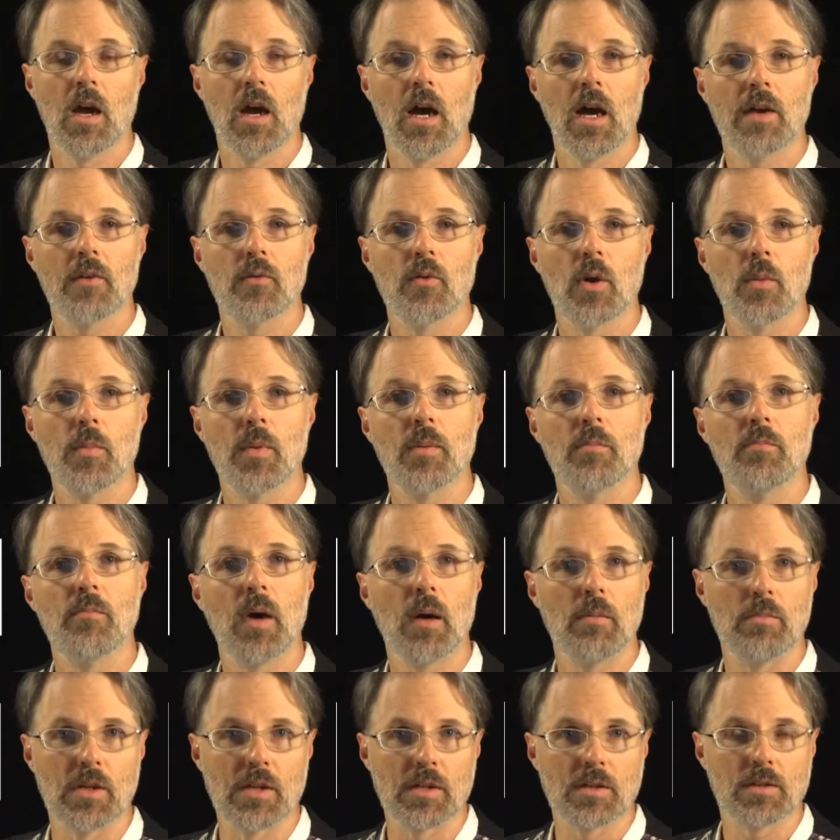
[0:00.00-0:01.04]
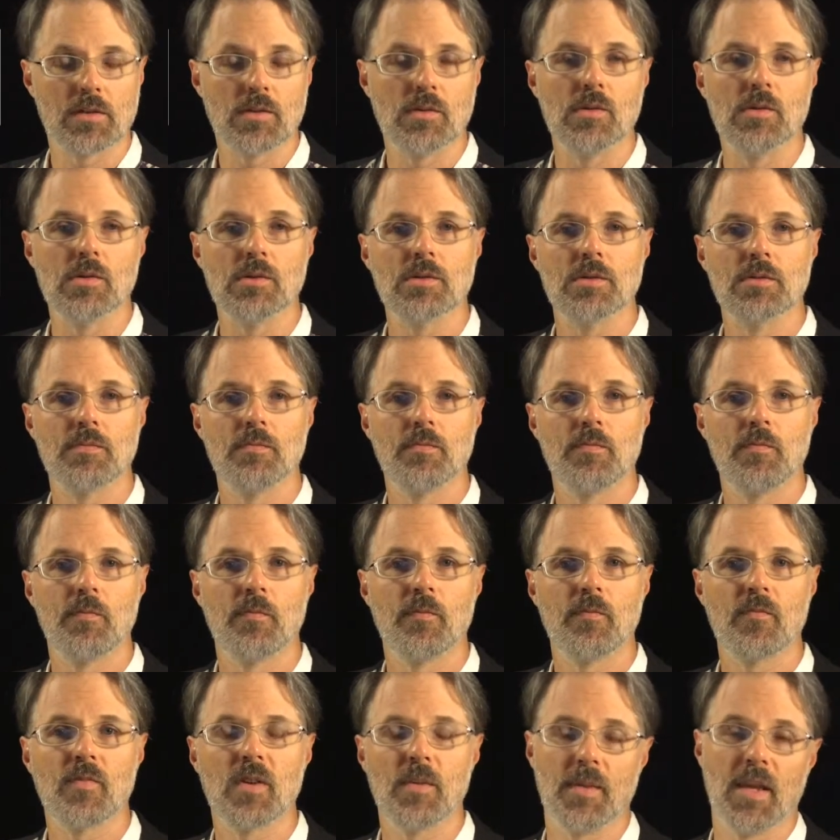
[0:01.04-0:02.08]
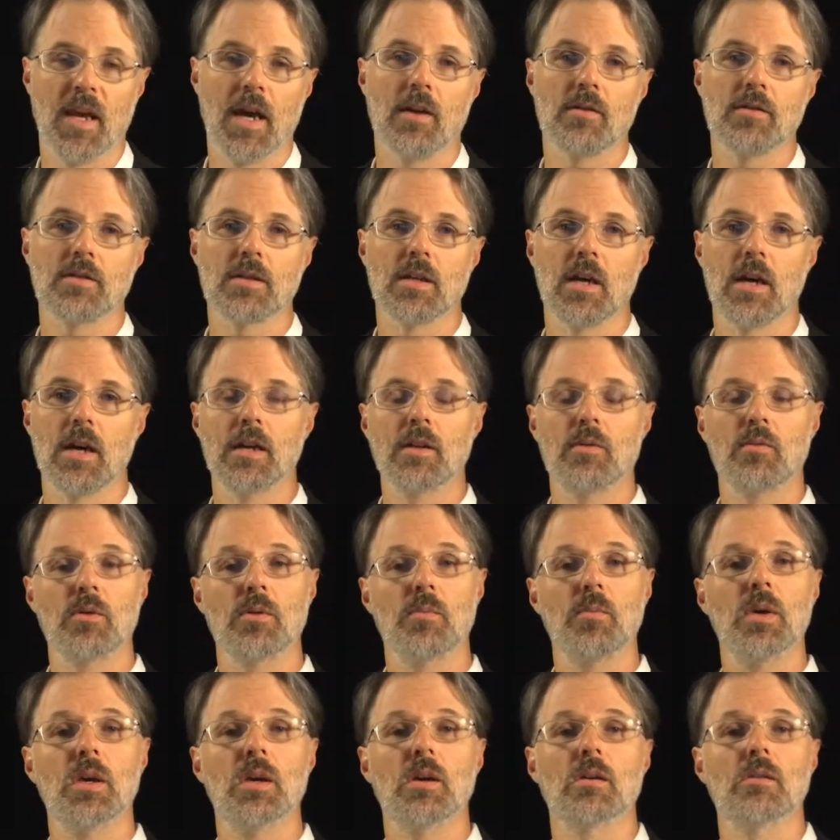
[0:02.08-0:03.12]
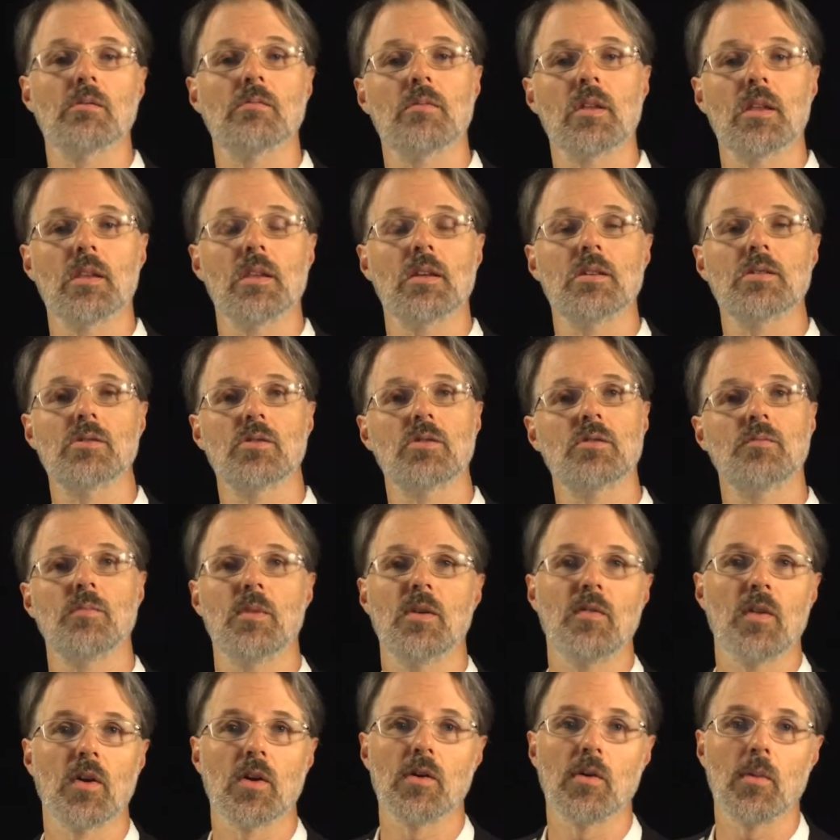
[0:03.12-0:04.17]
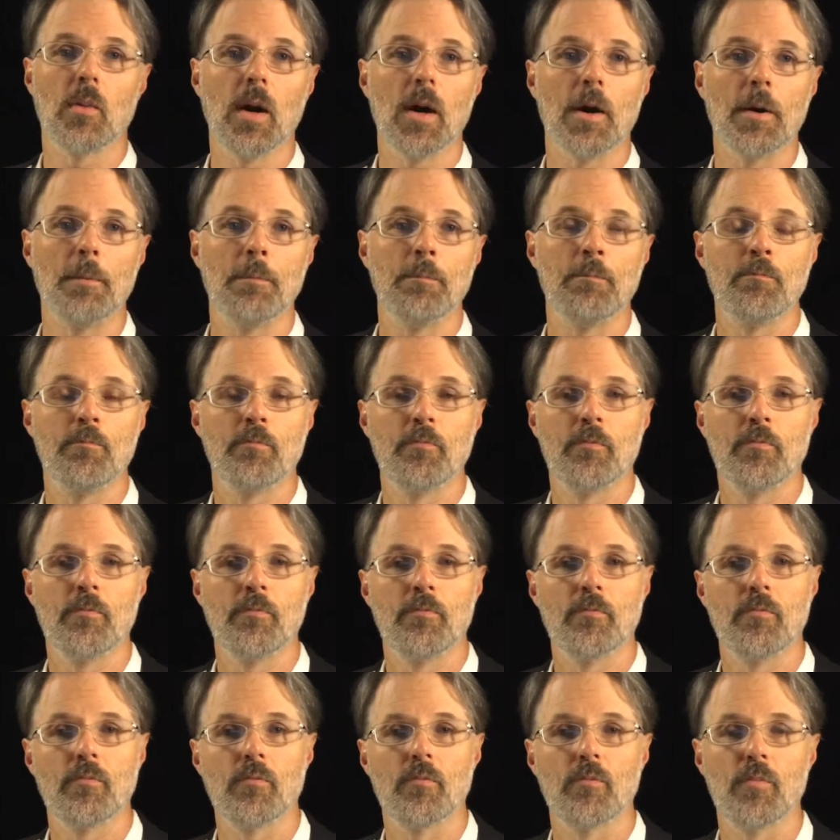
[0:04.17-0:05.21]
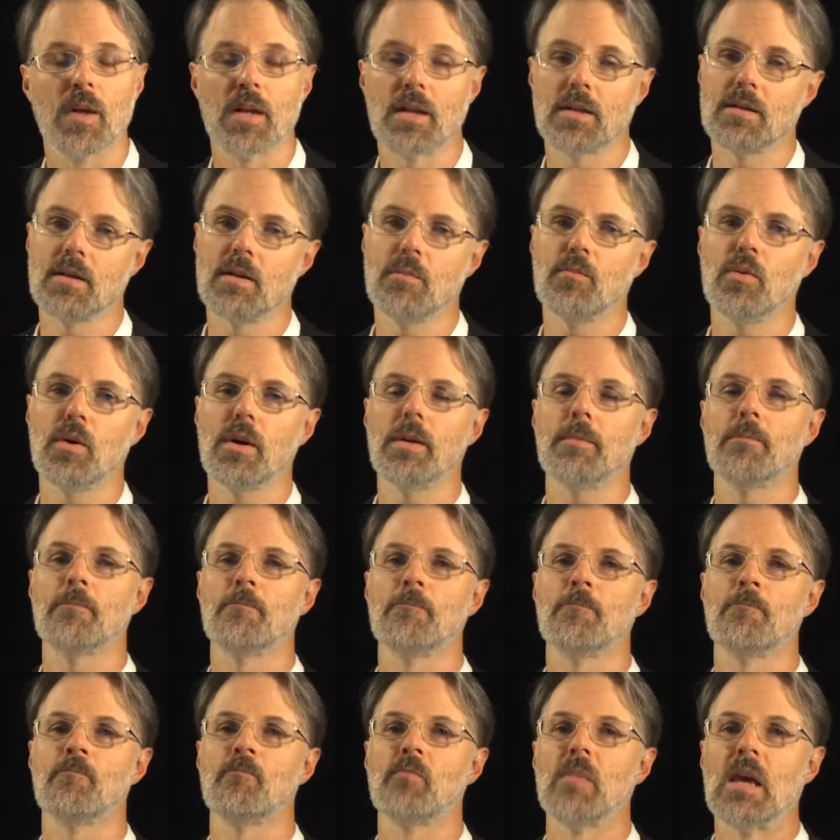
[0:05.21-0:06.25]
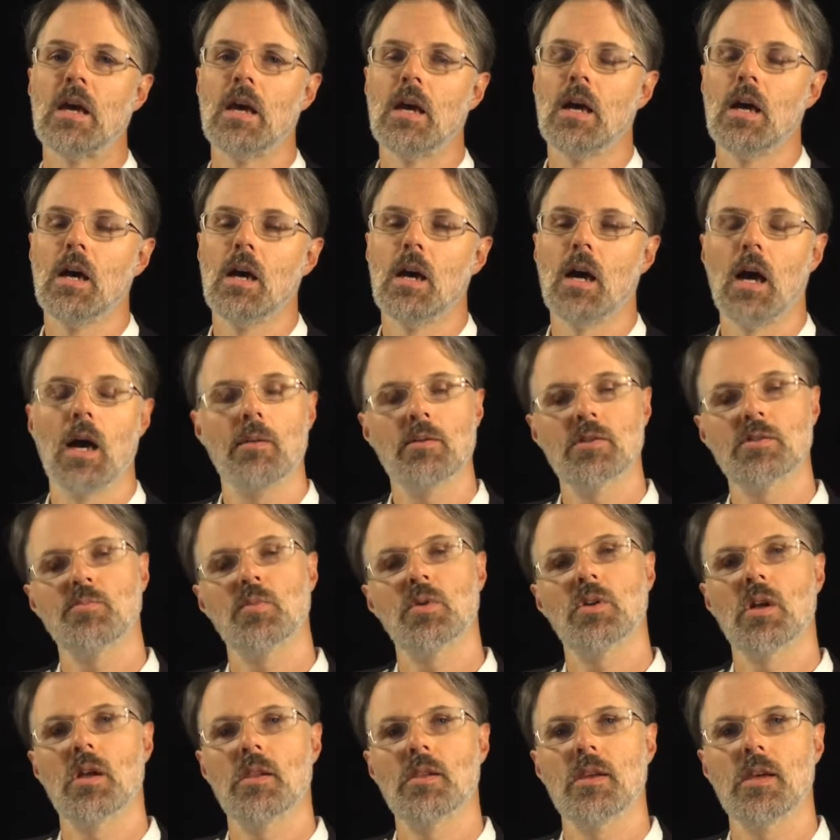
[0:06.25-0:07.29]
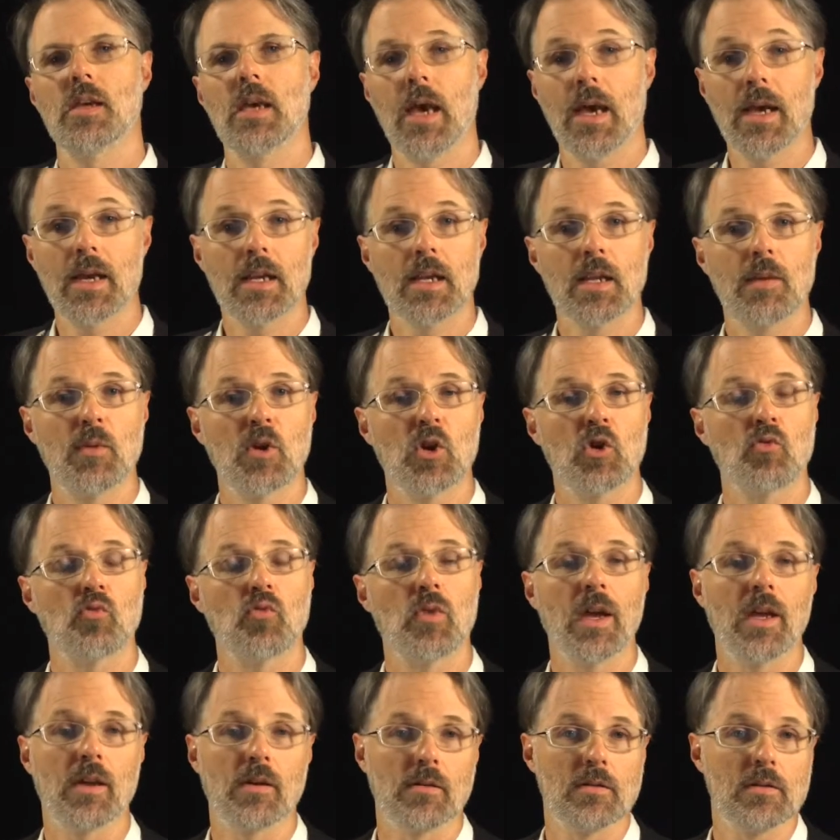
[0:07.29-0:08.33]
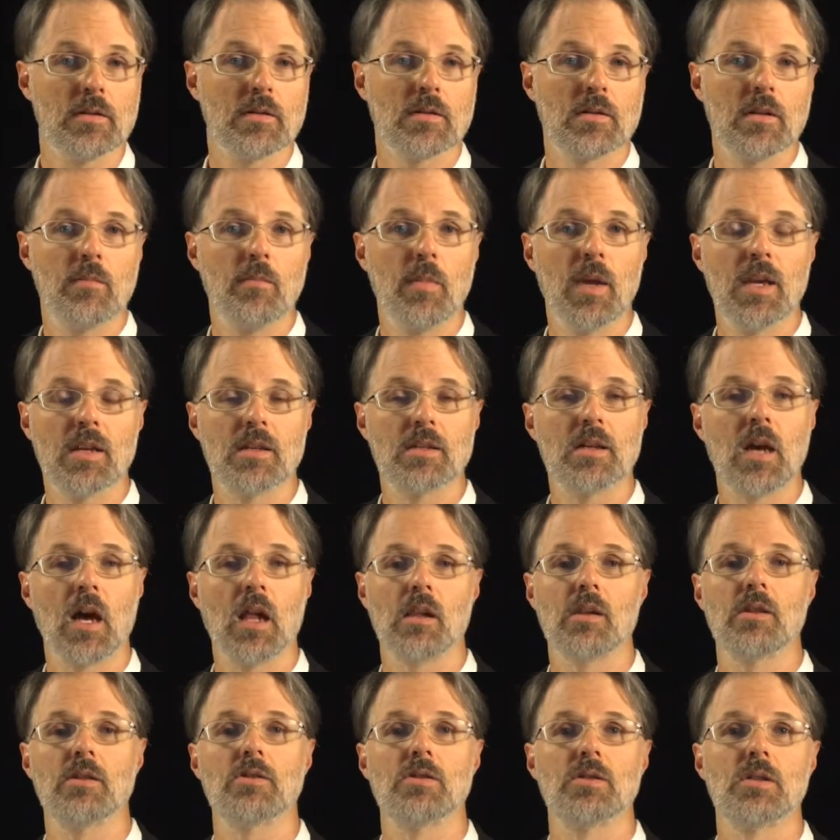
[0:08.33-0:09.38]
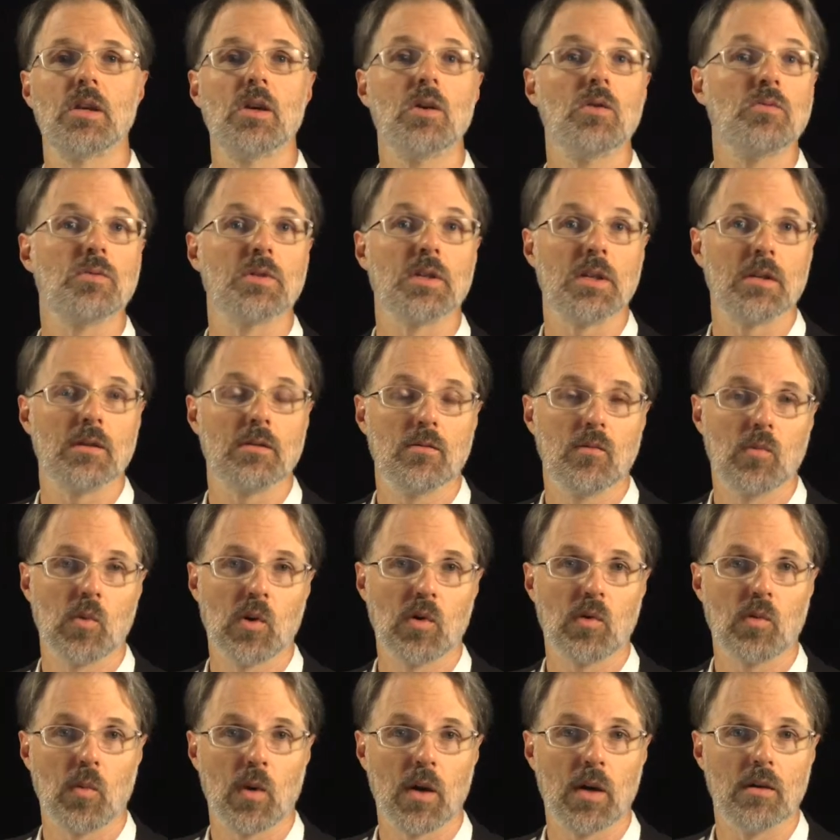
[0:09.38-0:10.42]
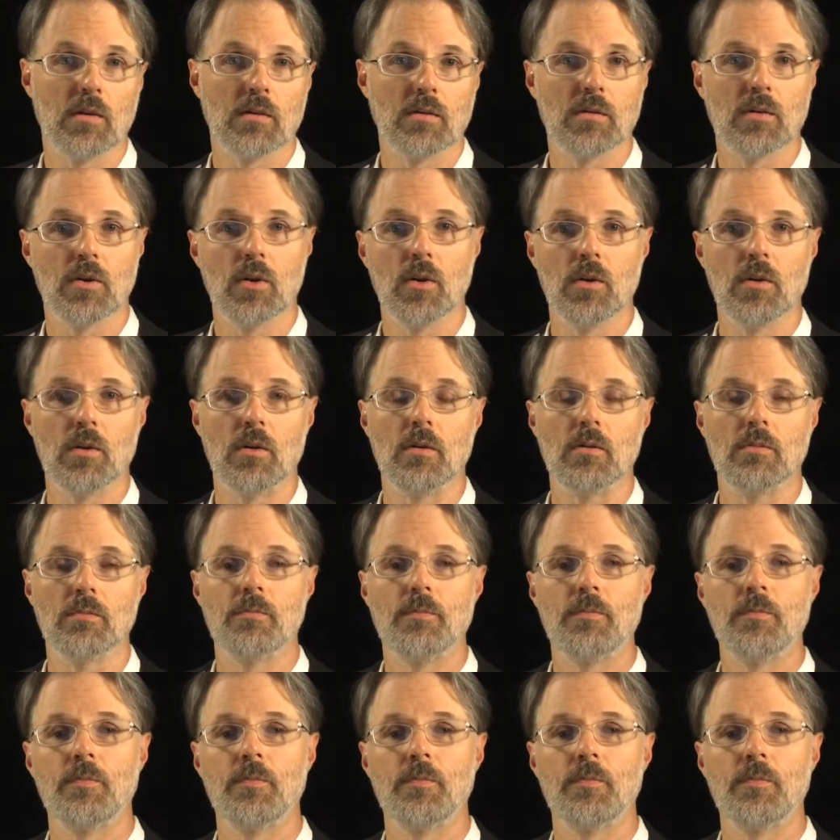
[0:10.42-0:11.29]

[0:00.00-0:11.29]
I grew up in public schools. From the outside, it would appear that they served me very well. But at some point, I was put on the academic rails that made college the only worthwhile goal.